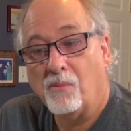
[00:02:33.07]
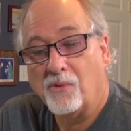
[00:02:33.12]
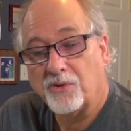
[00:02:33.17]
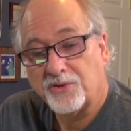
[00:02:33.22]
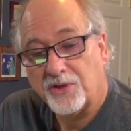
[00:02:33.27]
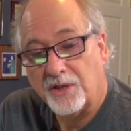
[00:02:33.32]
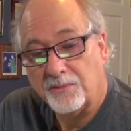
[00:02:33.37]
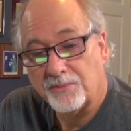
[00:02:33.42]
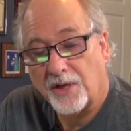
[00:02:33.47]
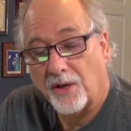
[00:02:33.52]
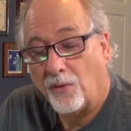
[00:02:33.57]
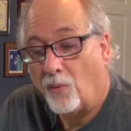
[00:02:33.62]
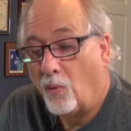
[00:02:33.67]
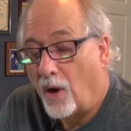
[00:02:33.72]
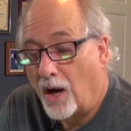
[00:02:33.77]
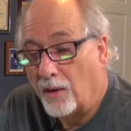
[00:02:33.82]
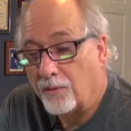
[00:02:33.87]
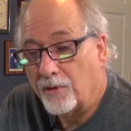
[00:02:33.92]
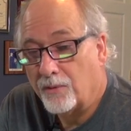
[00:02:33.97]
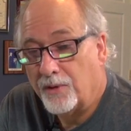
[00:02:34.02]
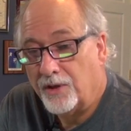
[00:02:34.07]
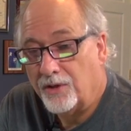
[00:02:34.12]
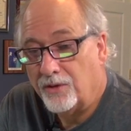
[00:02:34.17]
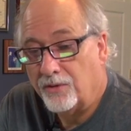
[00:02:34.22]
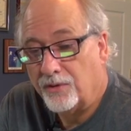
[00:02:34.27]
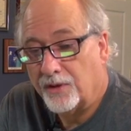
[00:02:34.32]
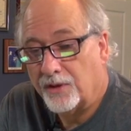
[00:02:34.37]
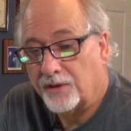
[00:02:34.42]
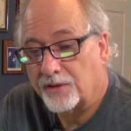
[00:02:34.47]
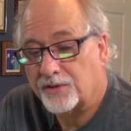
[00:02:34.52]
seems like why would we
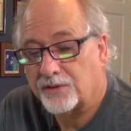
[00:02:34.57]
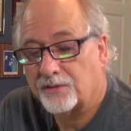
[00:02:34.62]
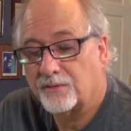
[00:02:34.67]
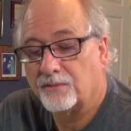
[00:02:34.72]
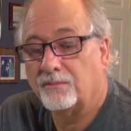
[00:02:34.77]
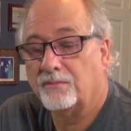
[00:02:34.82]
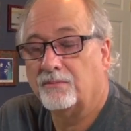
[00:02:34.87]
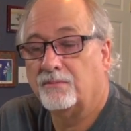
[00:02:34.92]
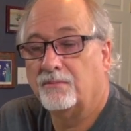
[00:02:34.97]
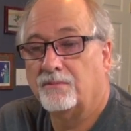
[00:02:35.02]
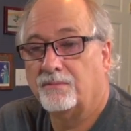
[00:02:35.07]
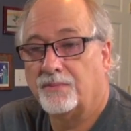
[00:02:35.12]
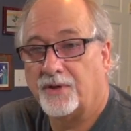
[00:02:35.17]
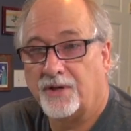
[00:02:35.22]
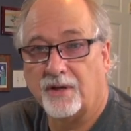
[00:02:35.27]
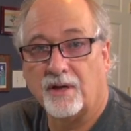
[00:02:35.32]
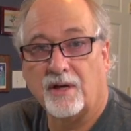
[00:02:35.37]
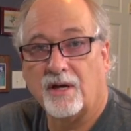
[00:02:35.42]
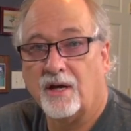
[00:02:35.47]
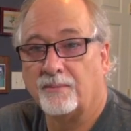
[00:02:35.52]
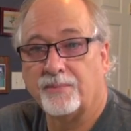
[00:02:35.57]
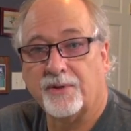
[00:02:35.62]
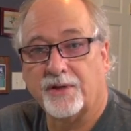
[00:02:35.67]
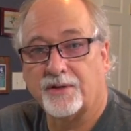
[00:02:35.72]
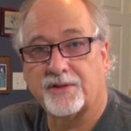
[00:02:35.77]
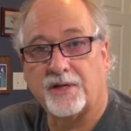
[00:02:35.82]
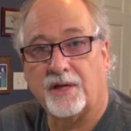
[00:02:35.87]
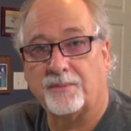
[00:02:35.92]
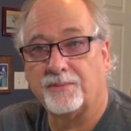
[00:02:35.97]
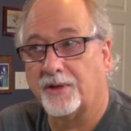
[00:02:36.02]
do this? But in
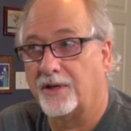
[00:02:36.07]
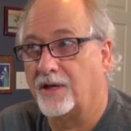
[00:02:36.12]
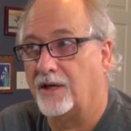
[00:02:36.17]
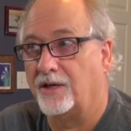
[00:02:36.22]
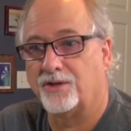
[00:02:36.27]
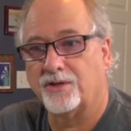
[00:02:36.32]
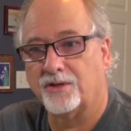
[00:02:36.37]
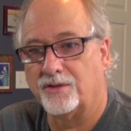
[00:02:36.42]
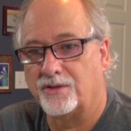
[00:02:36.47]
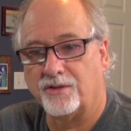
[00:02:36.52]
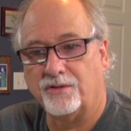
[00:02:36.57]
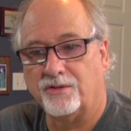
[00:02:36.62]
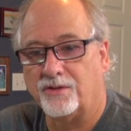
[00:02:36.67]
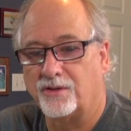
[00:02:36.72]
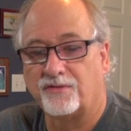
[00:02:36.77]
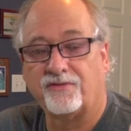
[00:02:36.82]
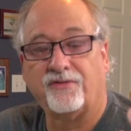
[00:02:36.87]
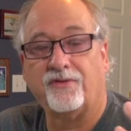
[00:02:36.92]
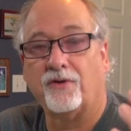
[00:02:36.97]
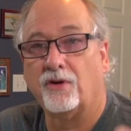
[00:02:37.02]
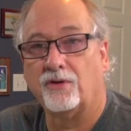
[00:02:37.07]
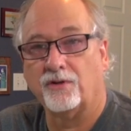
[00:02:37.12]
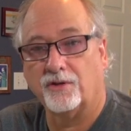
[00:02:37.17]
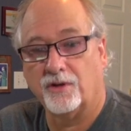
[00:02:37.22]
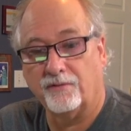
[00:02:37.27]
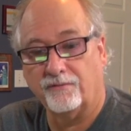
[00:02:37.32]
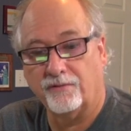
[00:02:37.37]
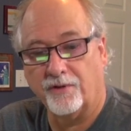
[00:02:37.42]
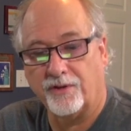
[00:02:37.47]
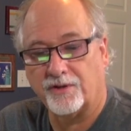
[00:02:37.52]
complex applications, you just fall in
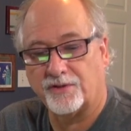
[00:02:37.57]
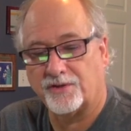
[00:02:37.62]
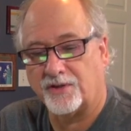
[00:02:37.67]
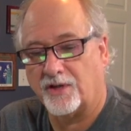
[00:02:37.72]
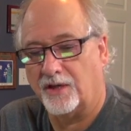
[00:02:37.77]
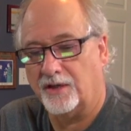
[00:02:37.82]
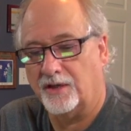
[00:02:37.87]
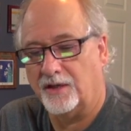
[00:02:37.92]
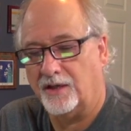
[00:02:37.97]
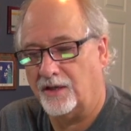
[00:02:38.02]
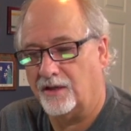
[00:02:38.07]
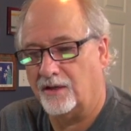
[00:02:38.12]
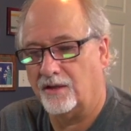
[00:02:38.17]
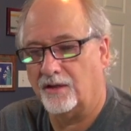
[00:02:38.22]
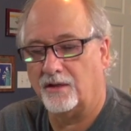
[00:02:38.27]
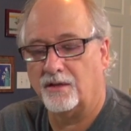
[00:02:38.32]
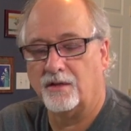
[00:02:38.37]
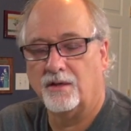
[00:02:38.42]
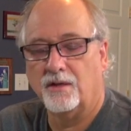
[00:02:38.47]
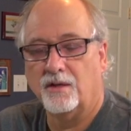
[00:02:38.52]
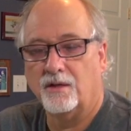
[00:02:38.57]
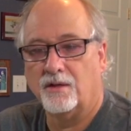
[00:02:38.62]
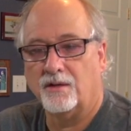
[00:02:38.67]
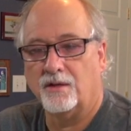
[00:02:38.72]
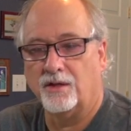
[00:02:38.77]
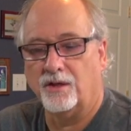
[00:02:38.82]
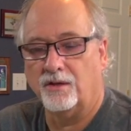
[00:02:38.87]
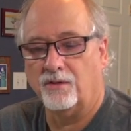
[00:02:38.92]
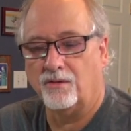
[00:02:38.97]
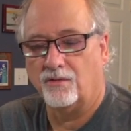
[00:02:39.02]
love with this idea that,
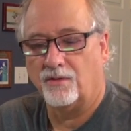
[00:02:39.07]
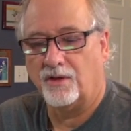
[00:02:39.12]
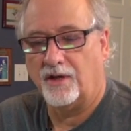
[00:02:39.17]
that you don't